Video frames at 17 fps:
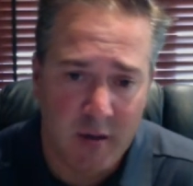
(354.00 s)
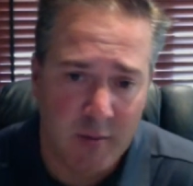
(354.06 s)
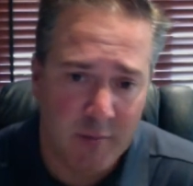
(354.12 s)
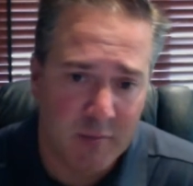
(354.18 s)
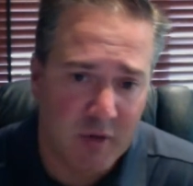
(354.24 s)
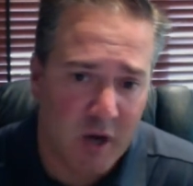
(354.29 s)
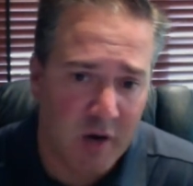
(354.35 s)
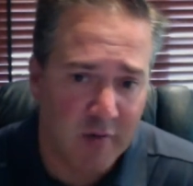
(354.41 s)

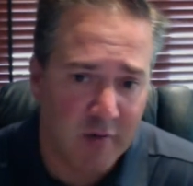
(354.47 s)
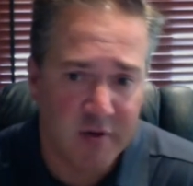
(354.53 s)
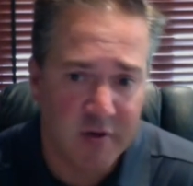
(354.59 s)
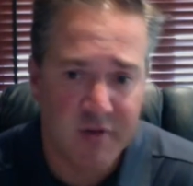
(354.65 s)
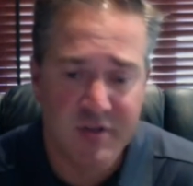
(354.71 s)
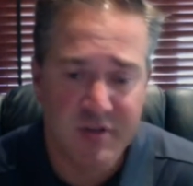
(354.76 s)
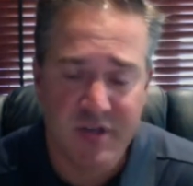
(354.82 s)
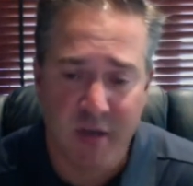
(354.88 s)

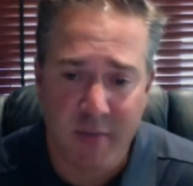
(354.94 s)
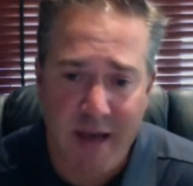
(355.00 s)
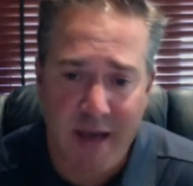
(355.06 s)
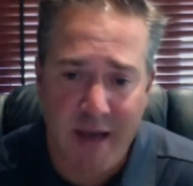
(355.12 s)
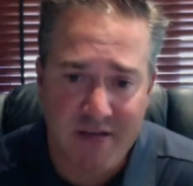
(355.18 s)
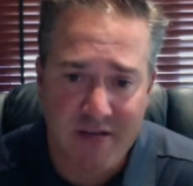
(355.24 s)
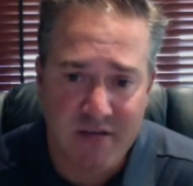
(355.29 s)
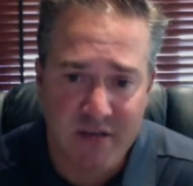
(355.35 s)
coverage,
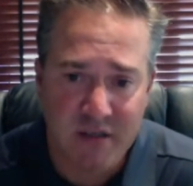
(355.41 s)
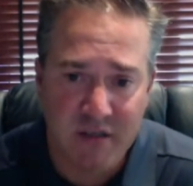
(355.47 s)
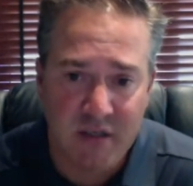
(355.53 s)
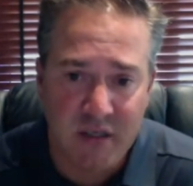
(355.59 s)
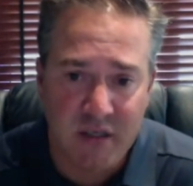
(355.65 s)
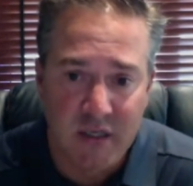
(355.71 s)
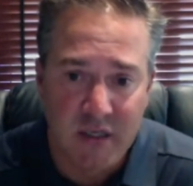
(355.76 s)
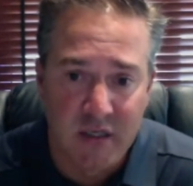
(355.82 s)

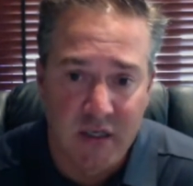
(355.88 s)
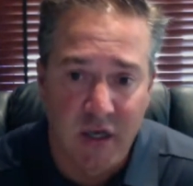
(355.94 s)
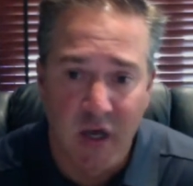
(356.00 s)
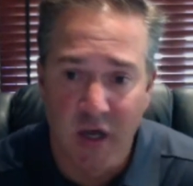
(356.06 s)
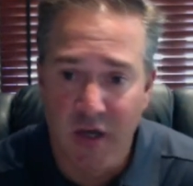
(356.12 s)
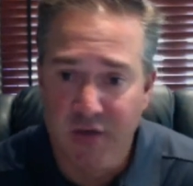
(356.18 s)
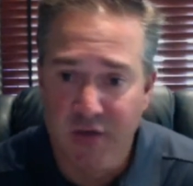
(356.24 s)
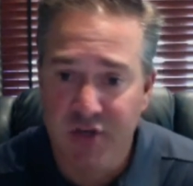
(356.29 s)
capacity,
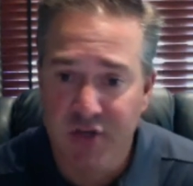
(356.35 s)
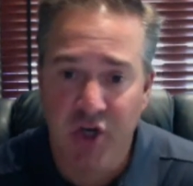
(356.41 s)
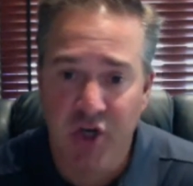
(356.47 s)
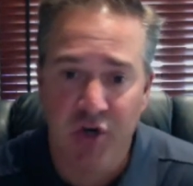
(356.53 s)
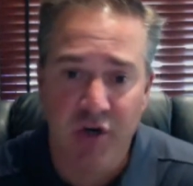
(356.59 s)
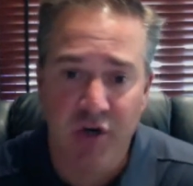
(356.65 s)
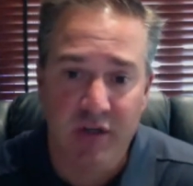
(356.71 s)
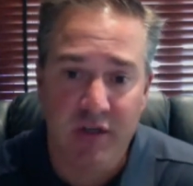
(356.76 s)

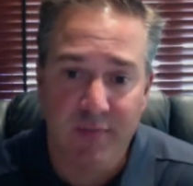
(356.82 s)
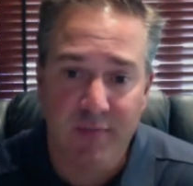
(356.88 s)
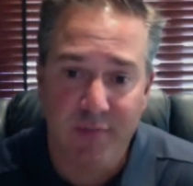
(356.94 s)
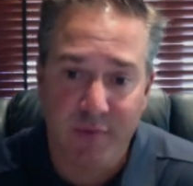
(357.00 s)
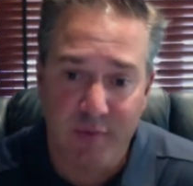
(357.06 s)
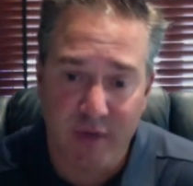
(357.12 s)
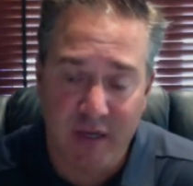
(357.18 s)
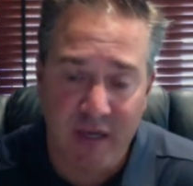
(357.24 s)
security.
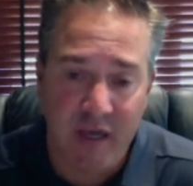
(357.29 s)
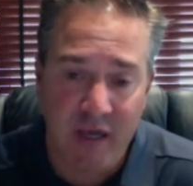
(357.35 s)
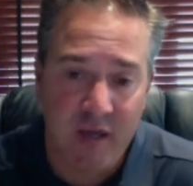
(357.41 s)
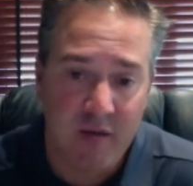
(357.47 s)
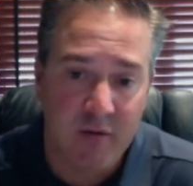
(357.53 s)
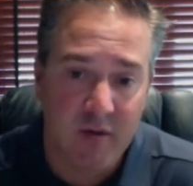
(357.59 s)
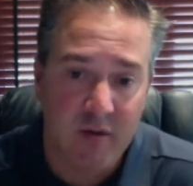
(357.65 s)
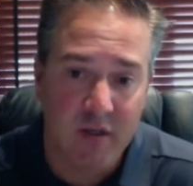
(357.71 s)

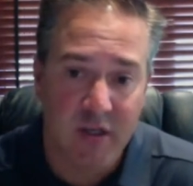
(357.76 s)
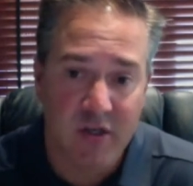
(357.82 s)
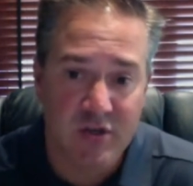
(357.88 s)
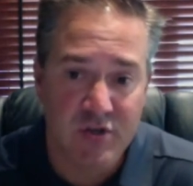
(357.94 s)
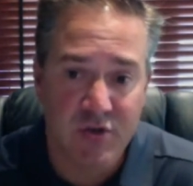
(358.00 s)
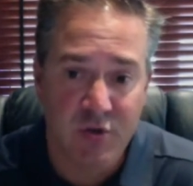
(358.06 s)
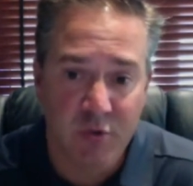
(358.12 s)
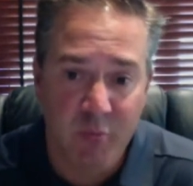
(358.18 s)
Again,
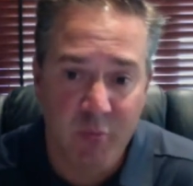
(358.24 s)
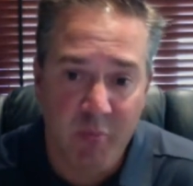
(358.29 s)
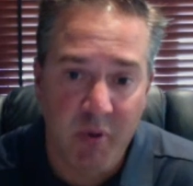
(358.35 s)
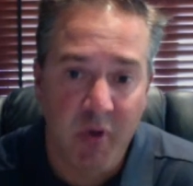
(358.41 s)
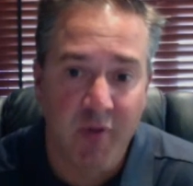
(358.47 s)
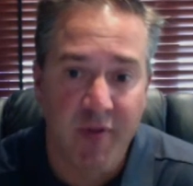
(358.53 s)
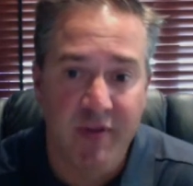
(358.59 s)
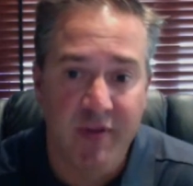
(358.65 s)
Ingenu
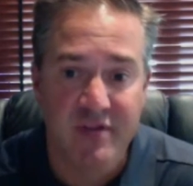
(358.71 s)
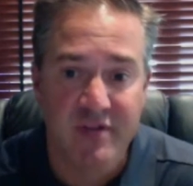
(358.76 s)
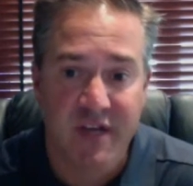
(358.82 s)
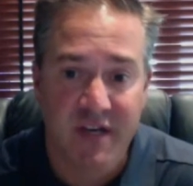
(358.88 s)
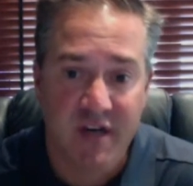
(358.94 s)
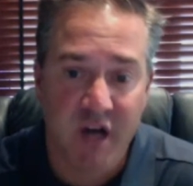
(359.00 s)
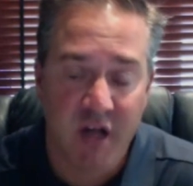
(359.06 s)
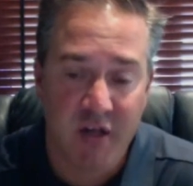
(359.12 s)
built this
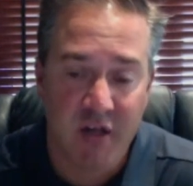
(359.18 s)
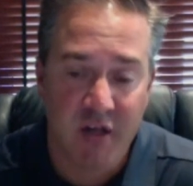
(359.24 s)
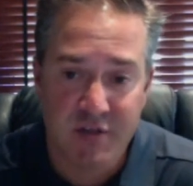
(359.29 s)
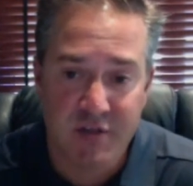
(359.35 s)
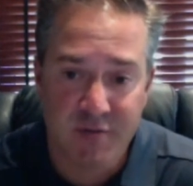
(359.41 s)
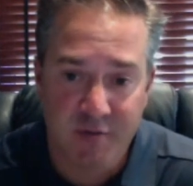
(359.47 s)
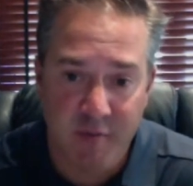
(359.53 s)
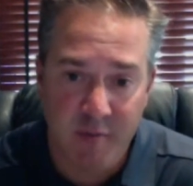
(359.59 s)

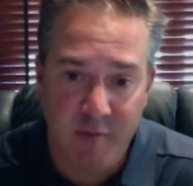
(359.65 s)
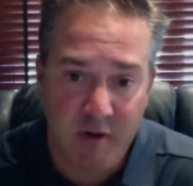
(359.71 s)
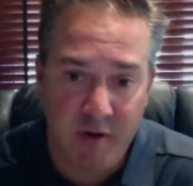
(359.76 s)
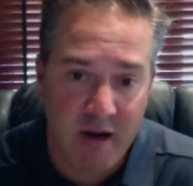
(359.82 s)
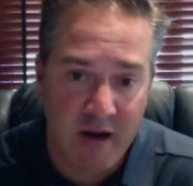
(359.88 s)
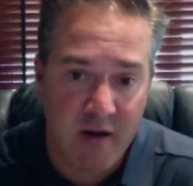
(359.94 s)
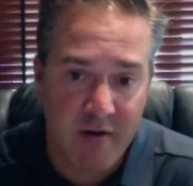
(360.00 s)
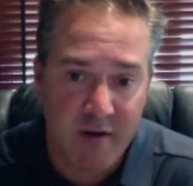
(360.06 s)
technology from the
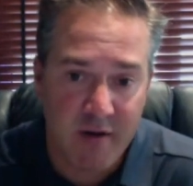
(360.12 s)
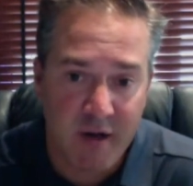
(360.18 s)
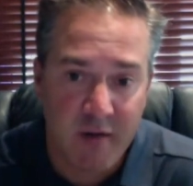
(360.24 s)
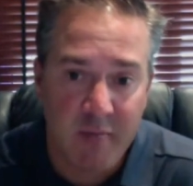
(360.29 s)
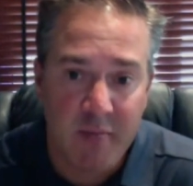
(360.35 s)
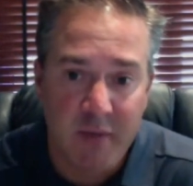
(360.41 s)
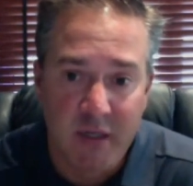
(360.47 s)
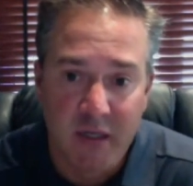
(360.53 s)
ground
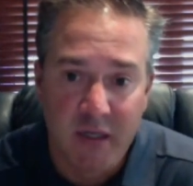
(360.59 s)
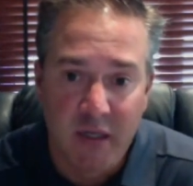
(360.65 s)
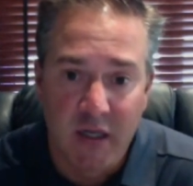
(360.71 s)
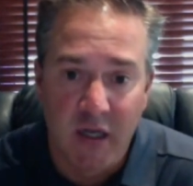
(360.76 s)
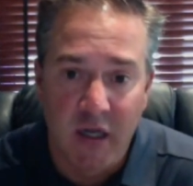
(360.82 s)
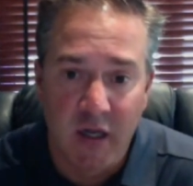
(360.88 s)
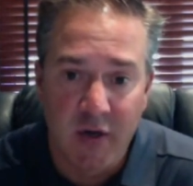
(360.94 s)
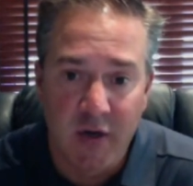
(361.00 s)
up,
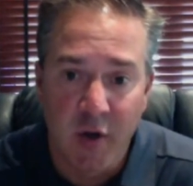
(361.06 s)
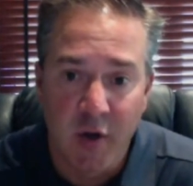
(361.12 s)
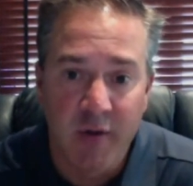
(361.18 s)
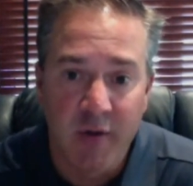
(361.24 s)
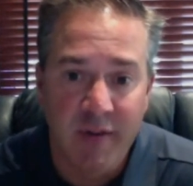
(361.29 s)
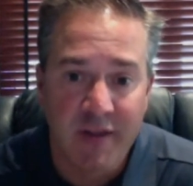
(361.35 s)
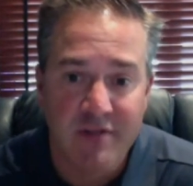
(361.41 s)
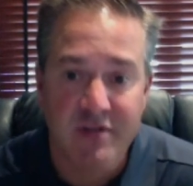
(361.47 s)

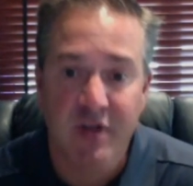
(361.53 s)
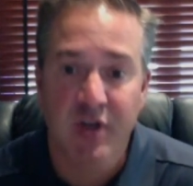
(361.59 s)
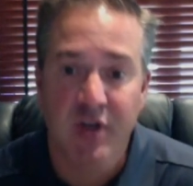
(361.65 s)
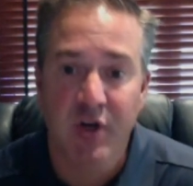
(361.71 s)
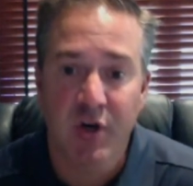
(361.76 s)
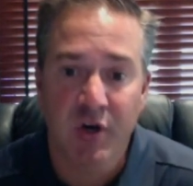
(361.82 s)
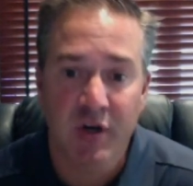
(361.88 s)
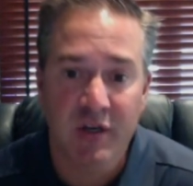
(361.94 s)
knowing that
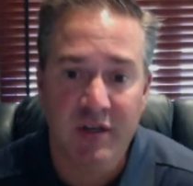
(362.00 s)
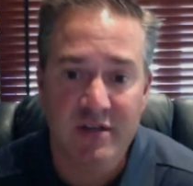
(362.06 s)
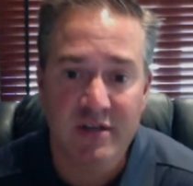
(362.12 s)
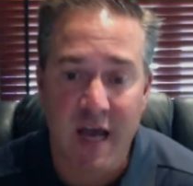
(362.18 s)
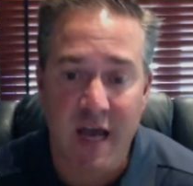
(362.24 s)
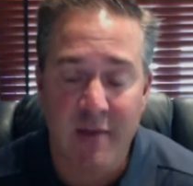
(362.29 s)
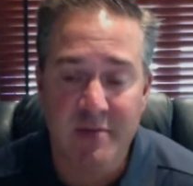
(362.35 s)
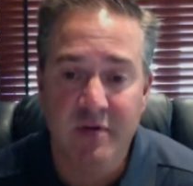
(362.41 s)
security is
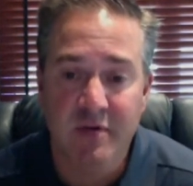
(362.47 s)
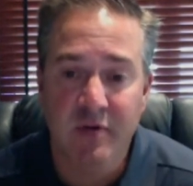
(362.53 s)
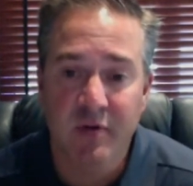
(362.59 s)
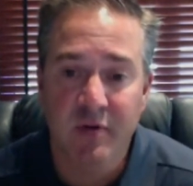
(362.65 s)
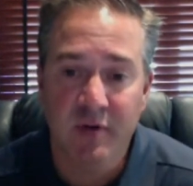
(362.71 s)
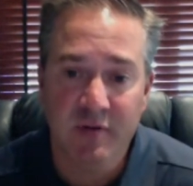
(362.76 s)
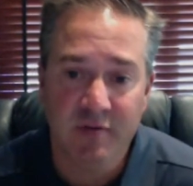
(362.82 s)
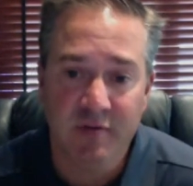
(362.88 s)

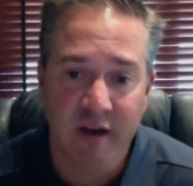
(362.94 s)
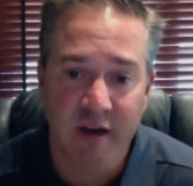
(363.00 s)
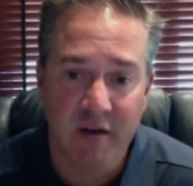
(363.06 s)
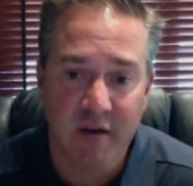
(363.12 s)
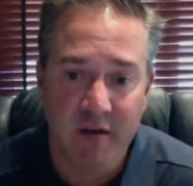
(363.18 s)
absolutely vital and